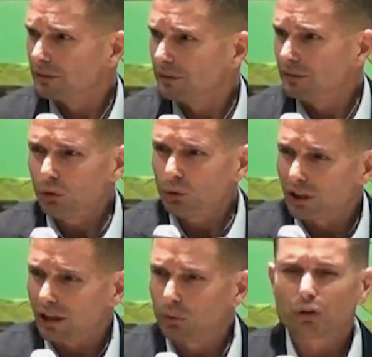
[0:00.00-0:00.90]
they don't
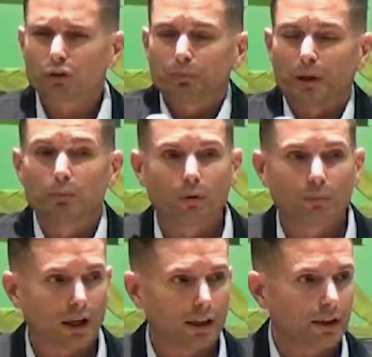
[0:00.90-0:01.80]
care. What do you spend more
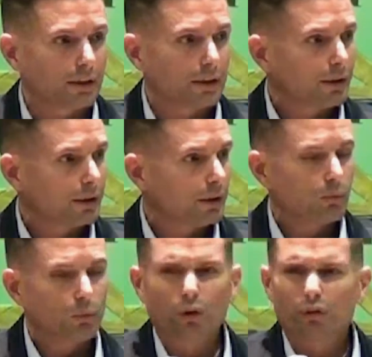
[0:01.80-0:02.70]
money,
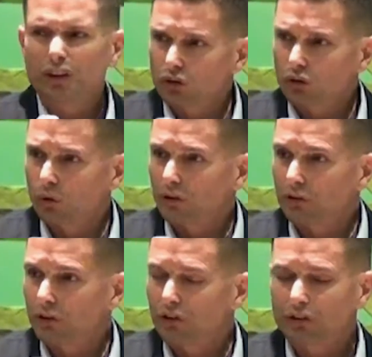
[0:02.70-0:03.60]
more
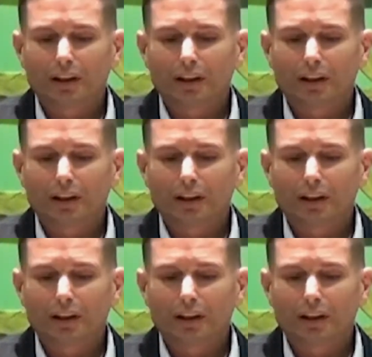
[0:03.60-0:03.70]
resources?